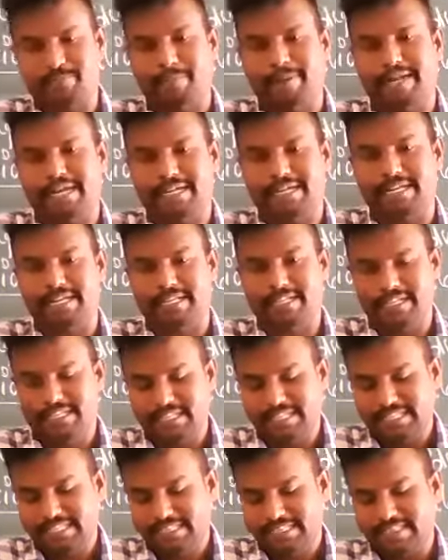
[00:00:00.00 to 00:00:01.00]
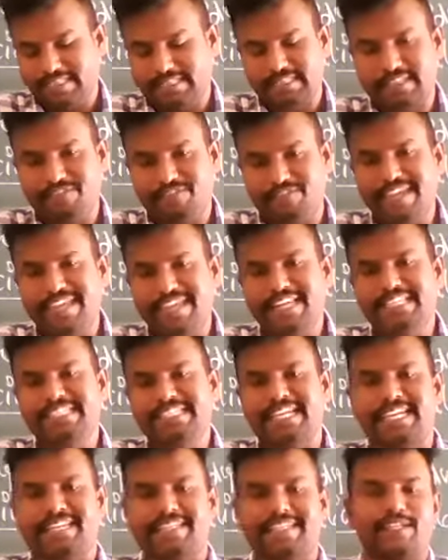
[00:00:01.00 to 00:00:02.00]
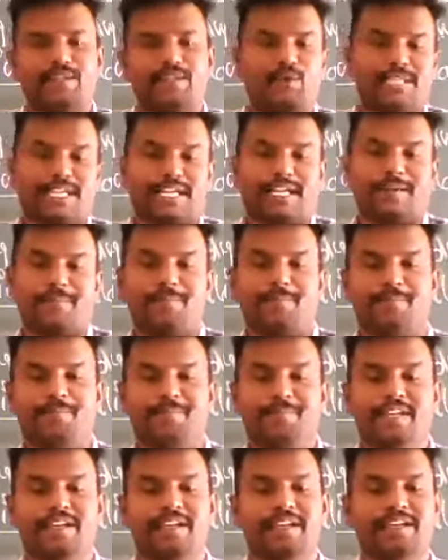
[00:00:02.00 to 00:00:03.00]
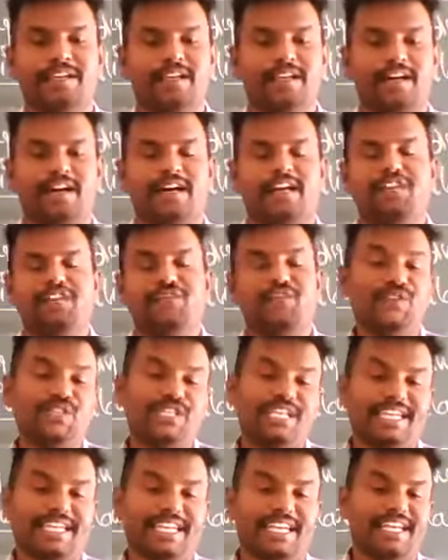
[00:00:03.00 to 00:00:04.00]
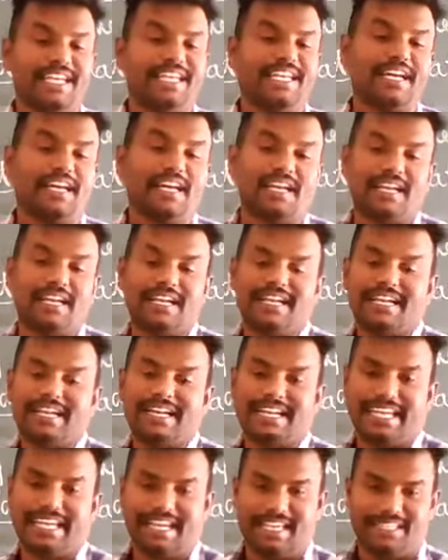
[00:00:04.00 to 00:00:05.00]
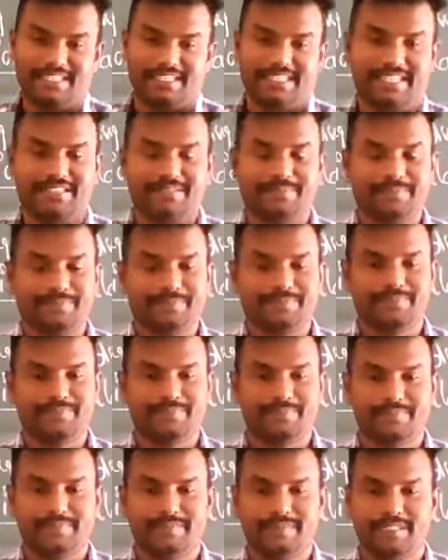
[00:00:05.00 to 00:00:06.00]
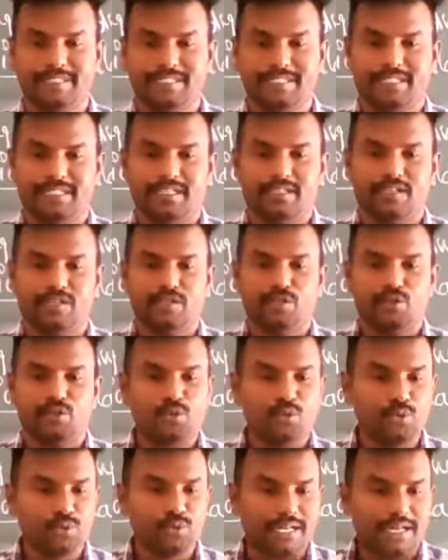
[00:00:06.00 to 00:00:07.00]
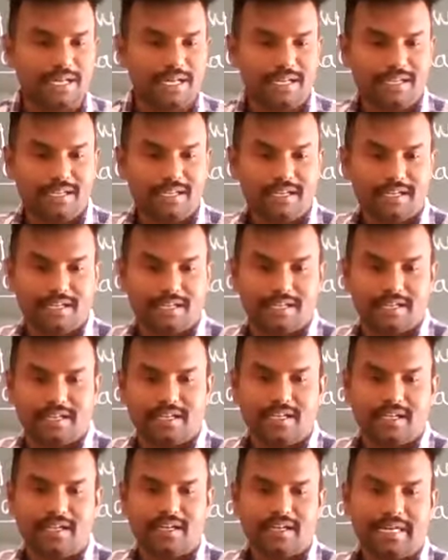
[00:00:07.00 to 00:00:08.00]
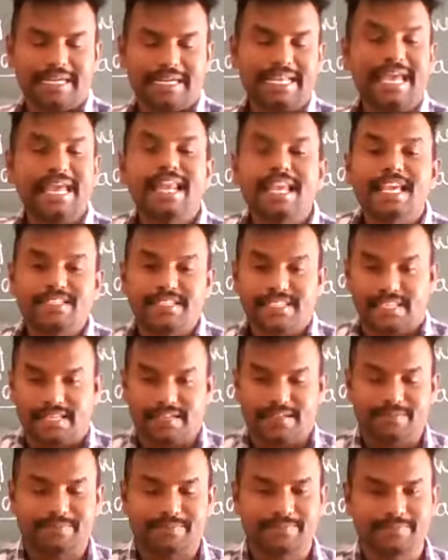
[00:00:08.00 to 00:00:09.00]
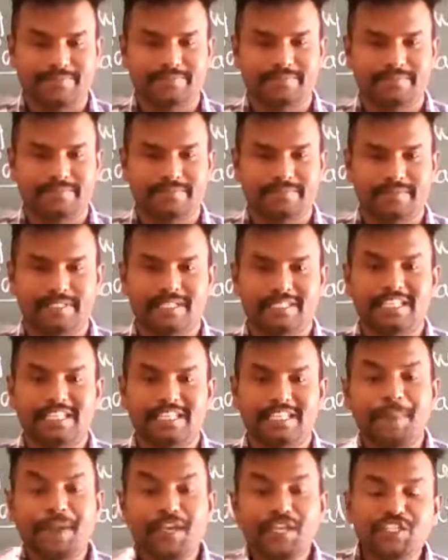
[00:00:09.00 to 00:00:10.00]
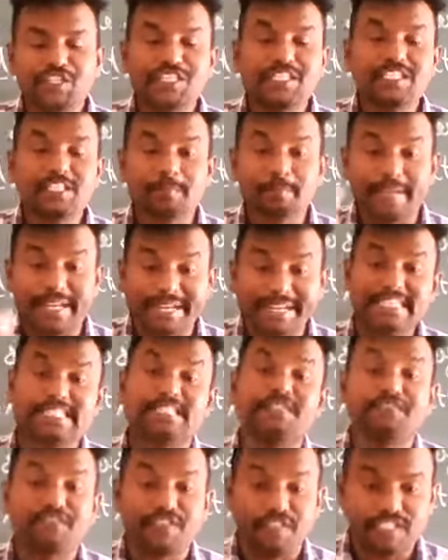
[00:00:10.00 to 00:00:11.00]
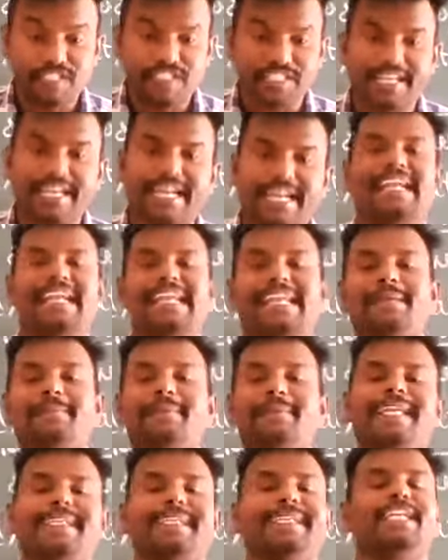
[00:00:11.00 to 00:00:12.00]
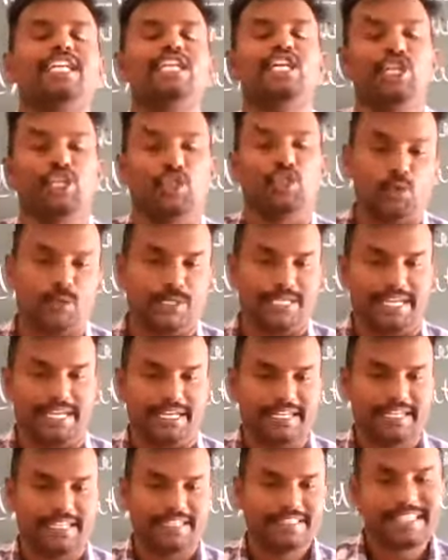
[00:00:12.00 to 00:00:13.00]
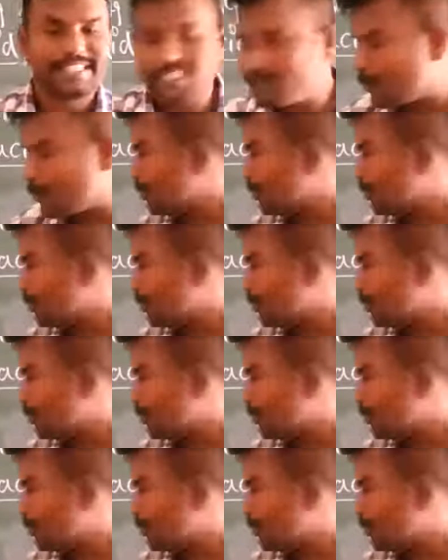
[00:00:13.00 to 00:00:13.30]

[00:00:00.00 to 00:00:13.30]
part, the vein is connected to the artificial kidney or dialyzer. Through the dialyzer, the patient's blood is filtered and eliminated urea. This